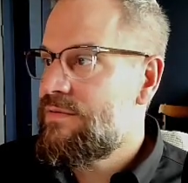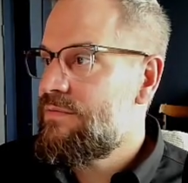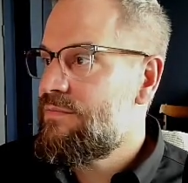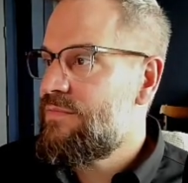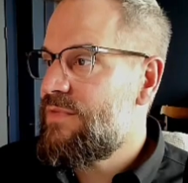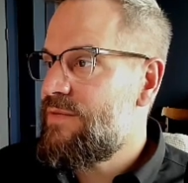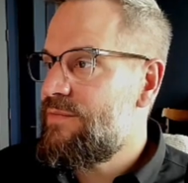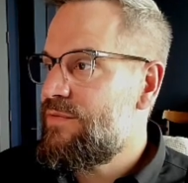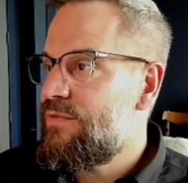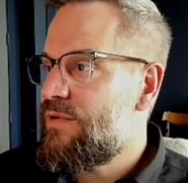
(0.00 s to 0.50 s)

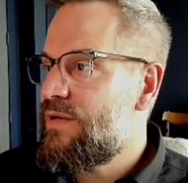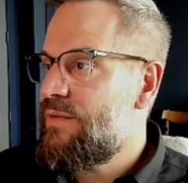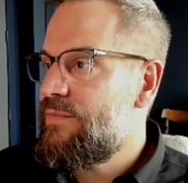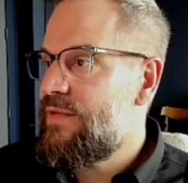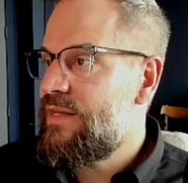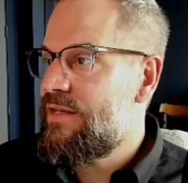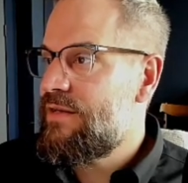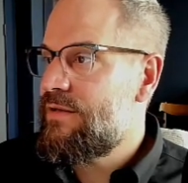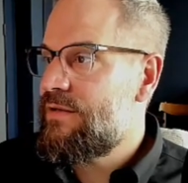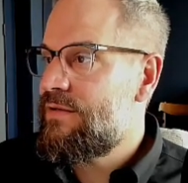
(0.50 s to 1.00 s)
maybe we'll come
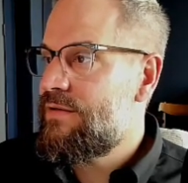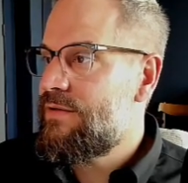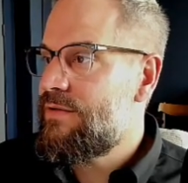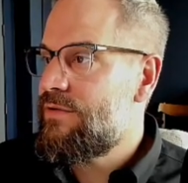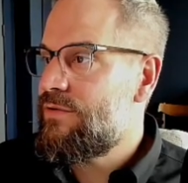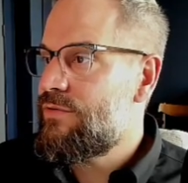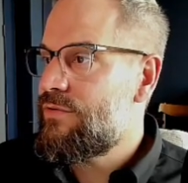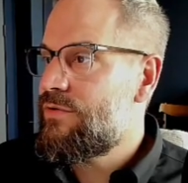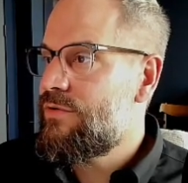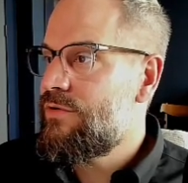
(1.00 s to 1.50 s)
in a
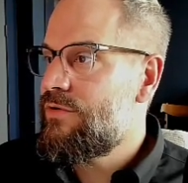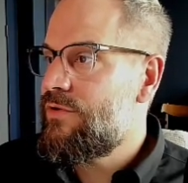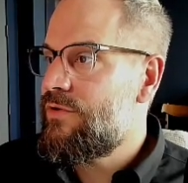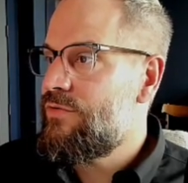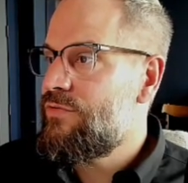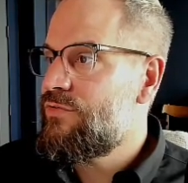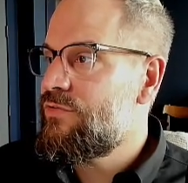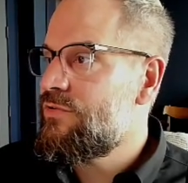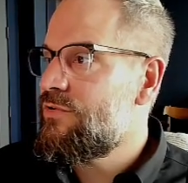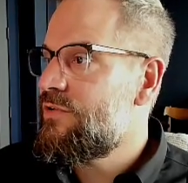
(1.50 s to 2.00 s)
little
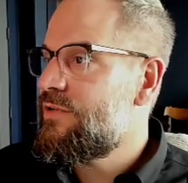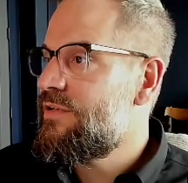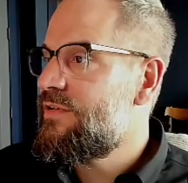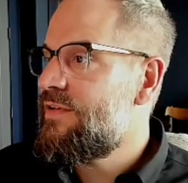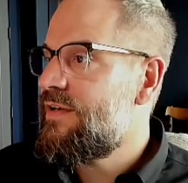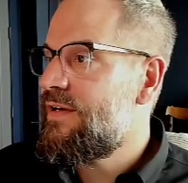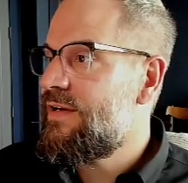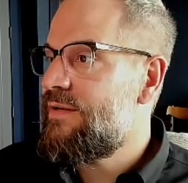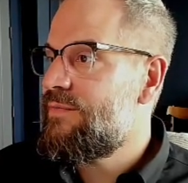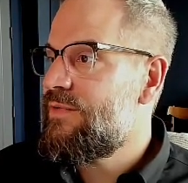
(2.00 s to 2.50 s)
closer on
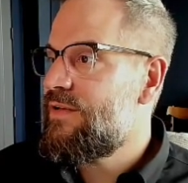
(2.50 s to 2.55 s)
time.